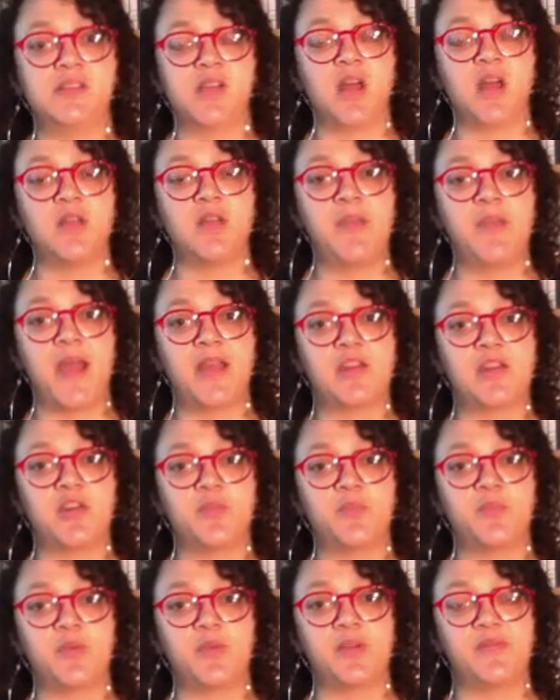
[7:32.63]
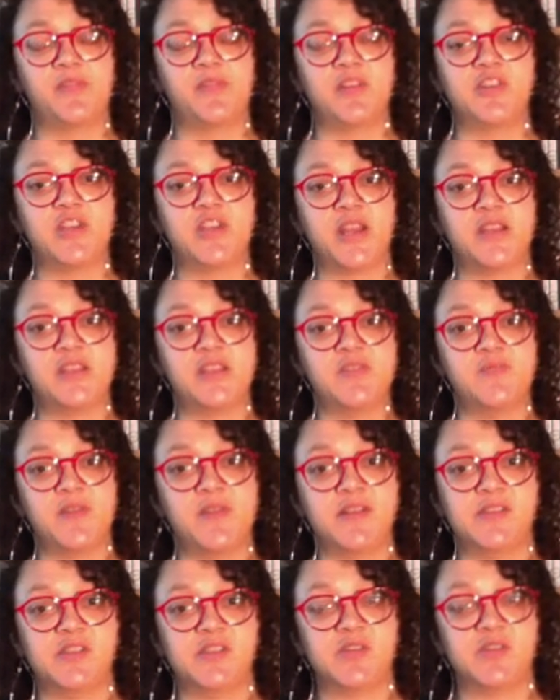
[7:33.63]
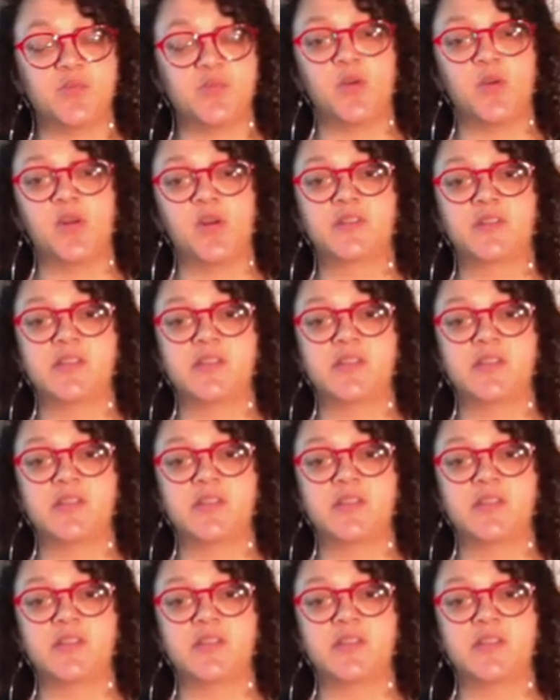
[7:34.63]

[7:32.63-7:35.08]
unpack your privilege, anti-racism work.